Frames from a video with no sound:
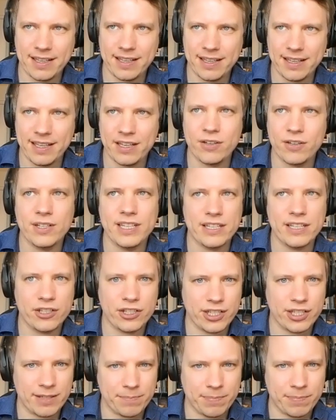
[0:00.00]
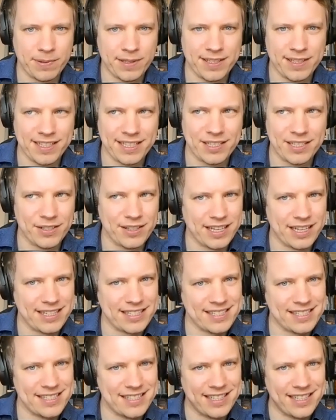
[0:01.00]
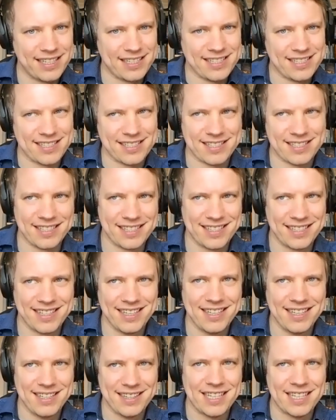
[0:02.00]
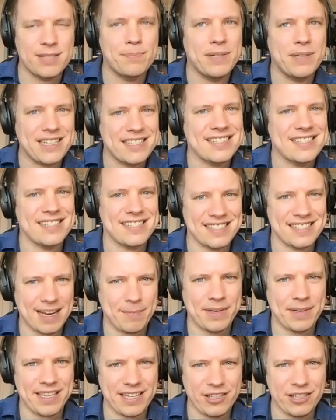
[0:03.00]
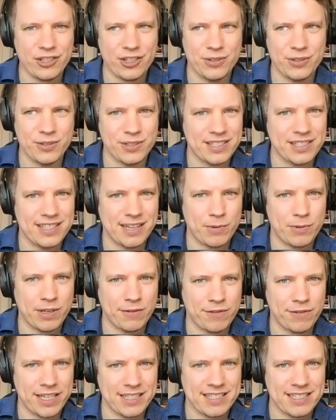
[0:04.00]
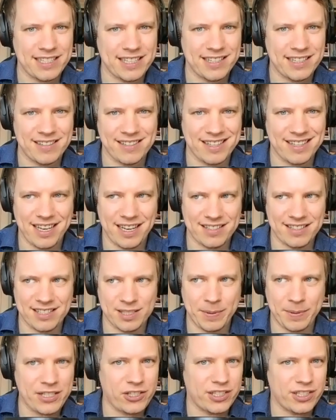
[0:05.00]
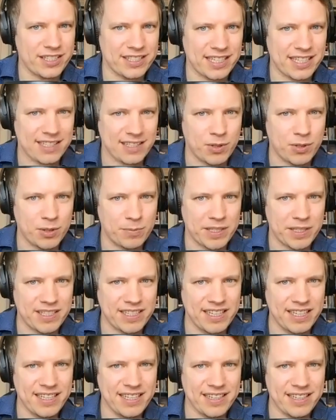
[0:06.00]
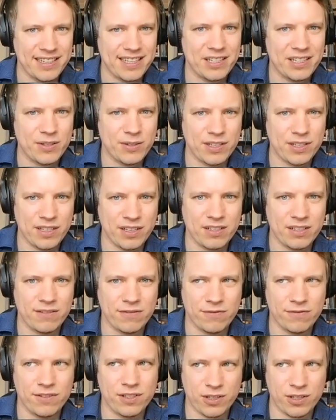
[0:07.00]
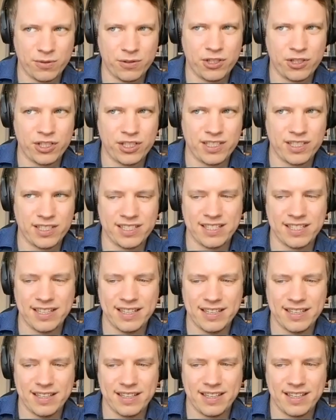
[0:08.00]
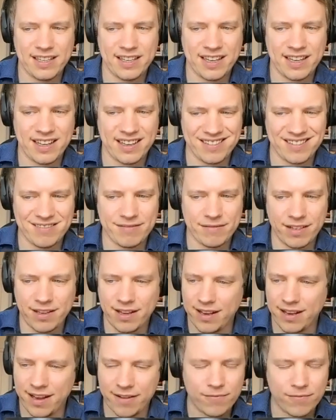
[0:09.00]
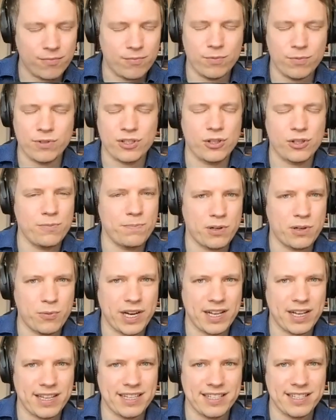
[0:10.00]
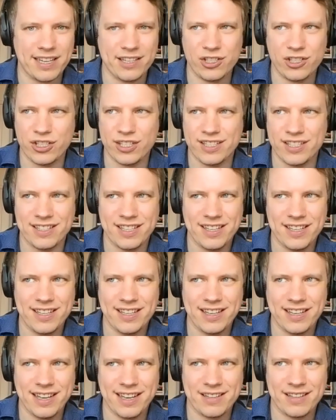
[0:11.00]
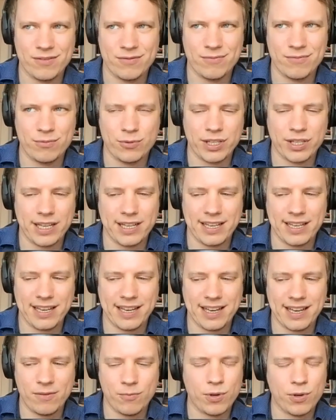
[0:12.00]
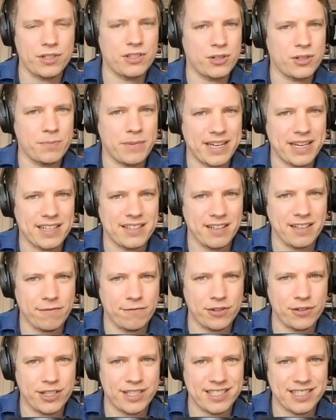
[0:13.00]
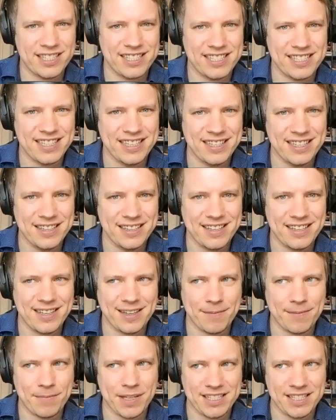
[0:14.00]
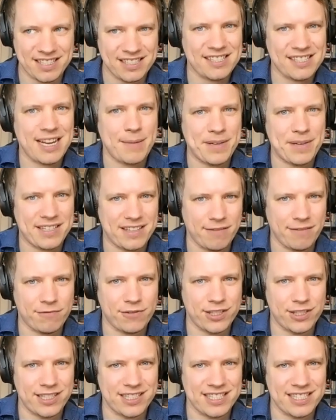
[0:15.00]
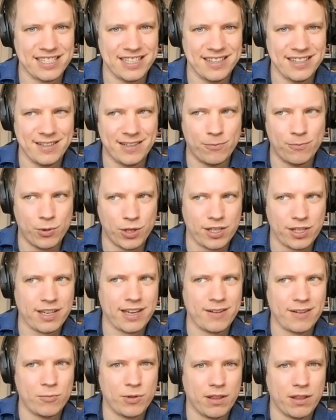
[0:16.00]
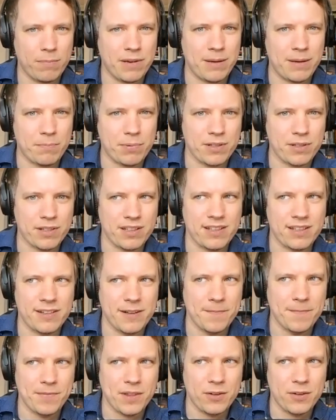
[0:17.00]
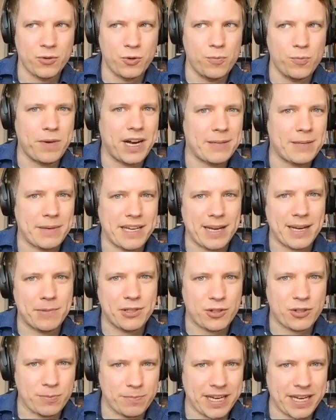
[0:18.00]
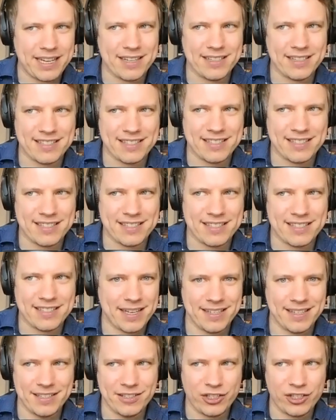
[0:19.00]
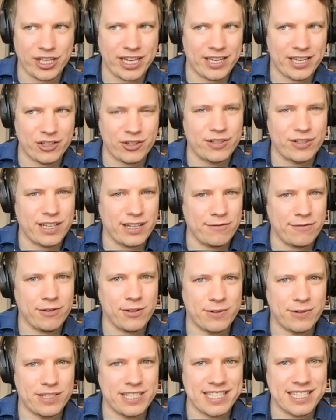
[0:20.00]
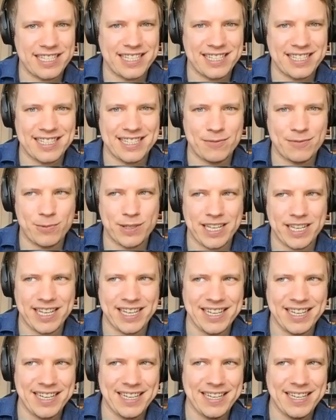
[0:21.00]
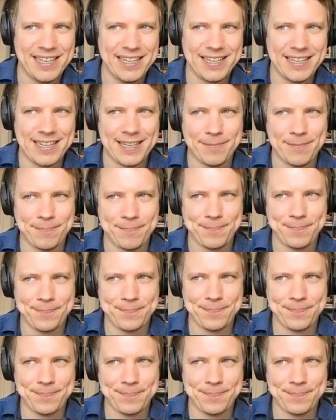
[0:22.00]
eco leadership, you know, there's there's uh, there's big systemic issues that we're facing as a species at the moment. Yeah. And I know a lot of coaches uh, are super well intentioned and really want to make a difference, um, a systemic difference, working with people who might be able to make a systemic change or influence it in some way. Um,